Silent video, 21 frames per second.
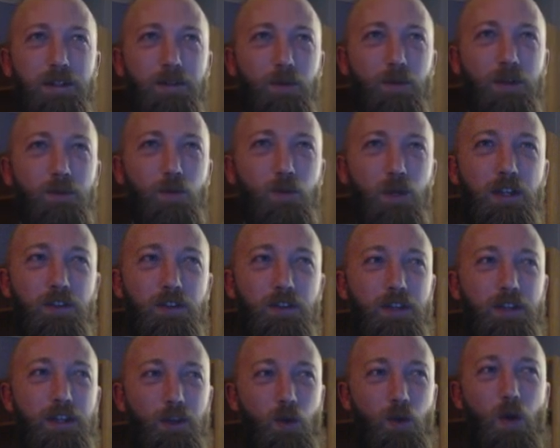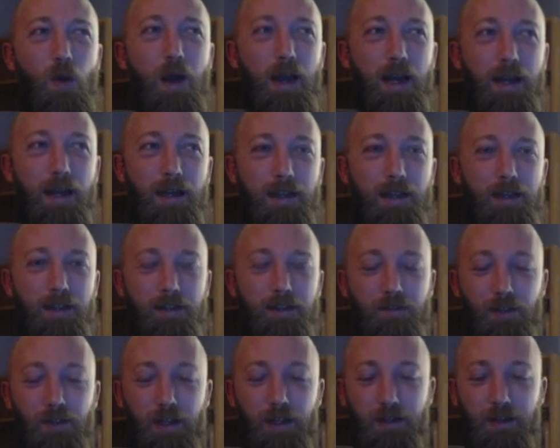when we see Kwai kind
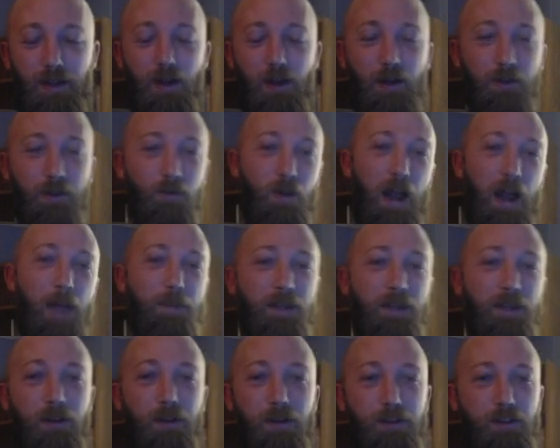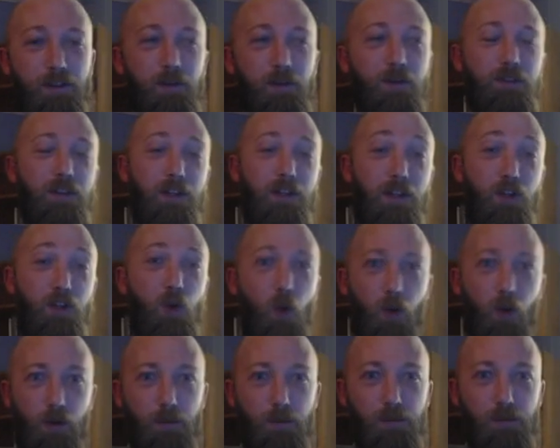of like unwrapping her it's almost like a
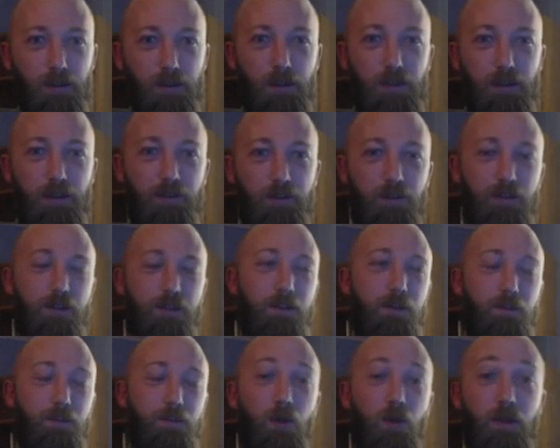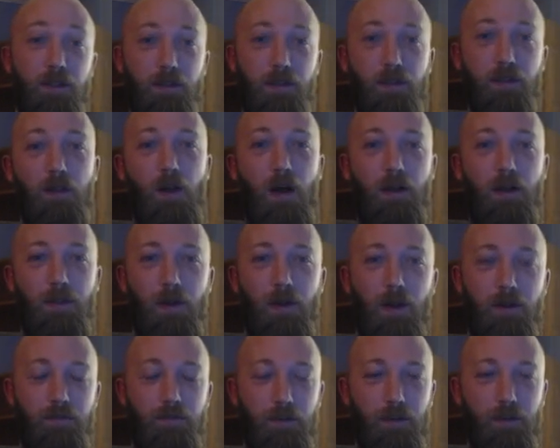corpse that he's you know pulling the cloth
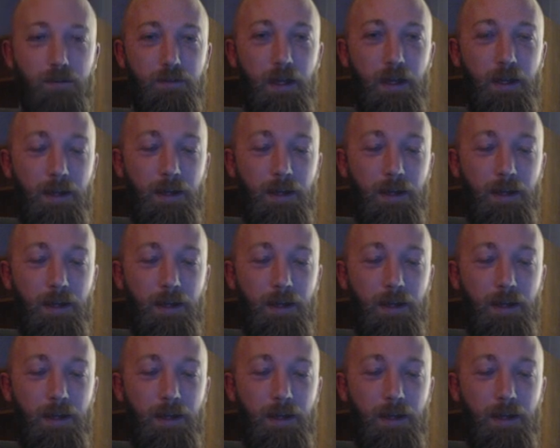off of